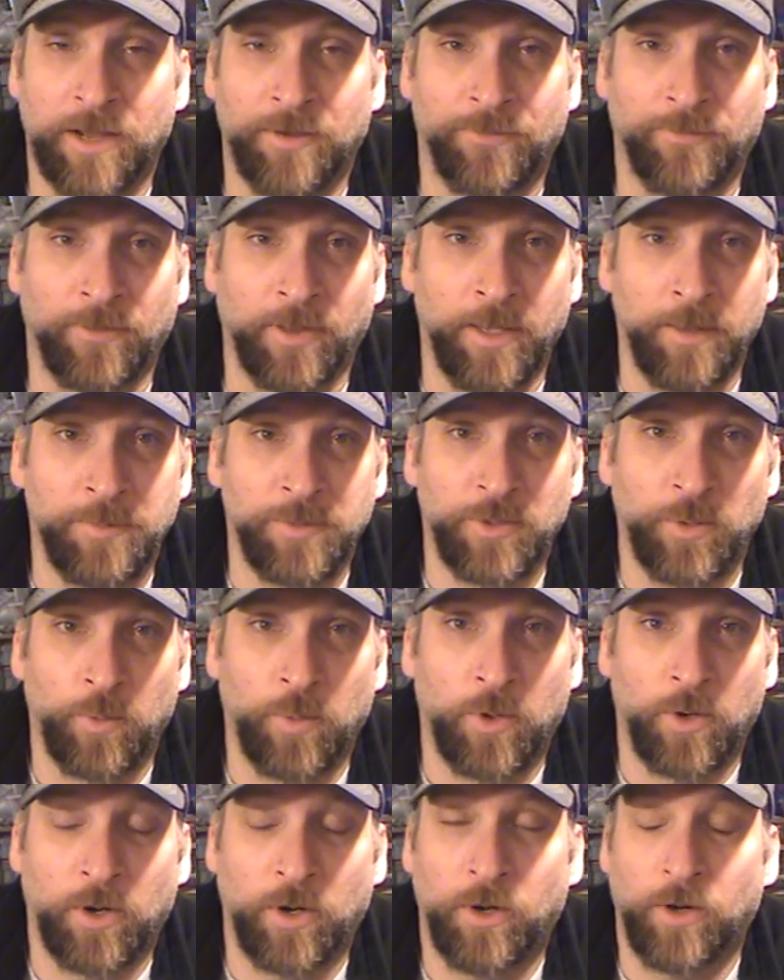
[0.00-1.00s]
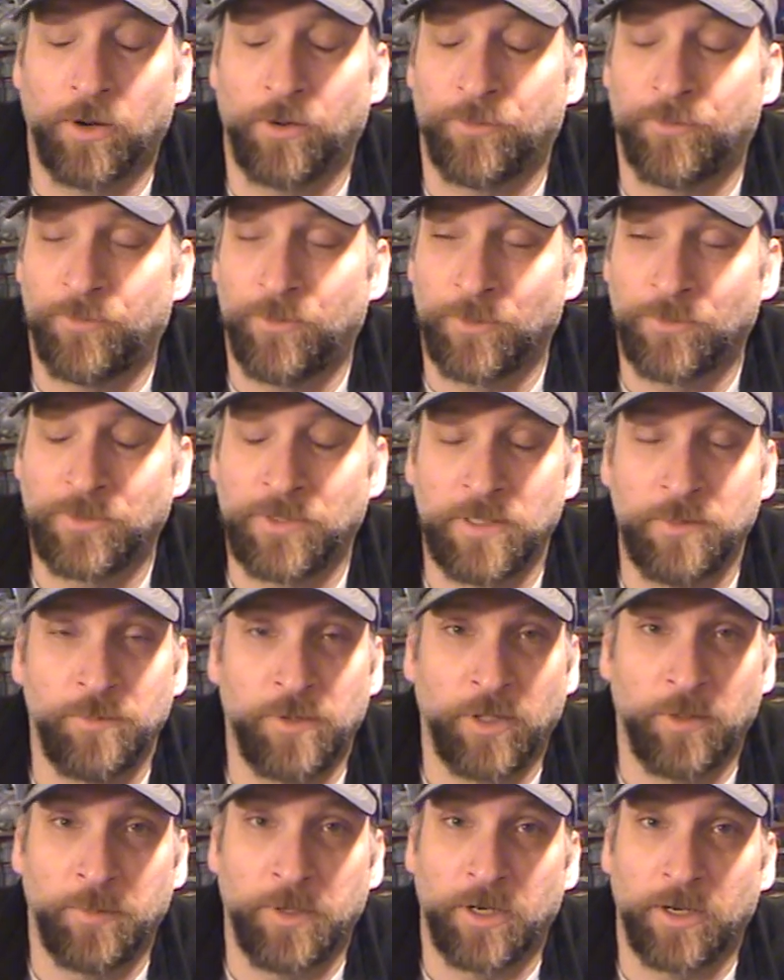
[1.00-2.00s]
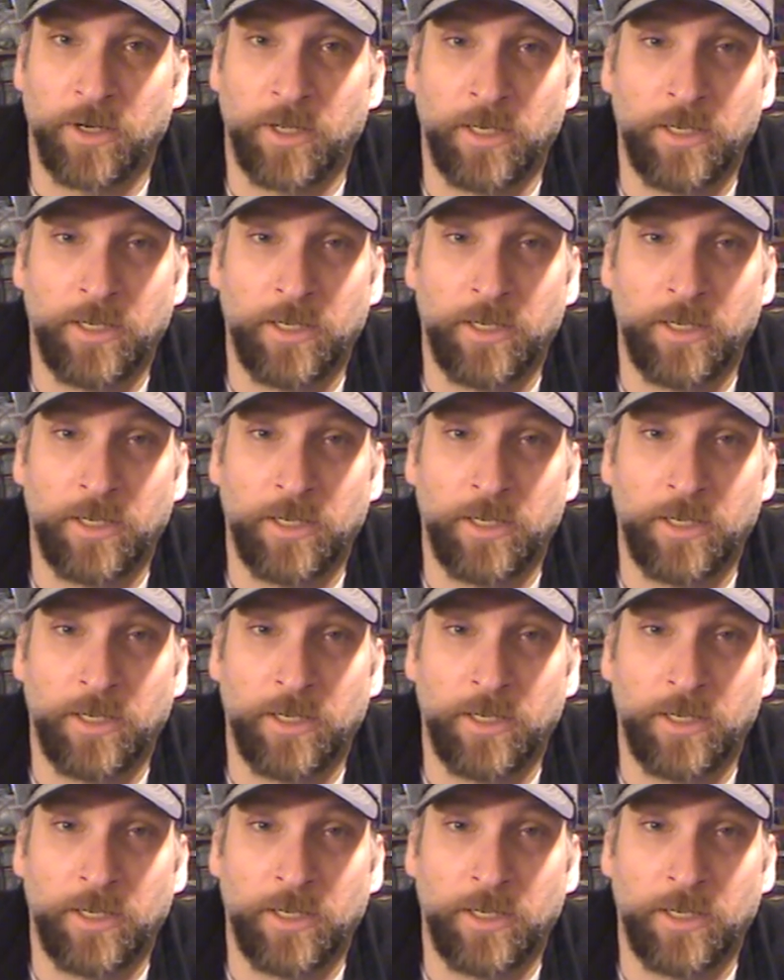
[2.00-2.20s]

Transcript: Flames of War or 15mm,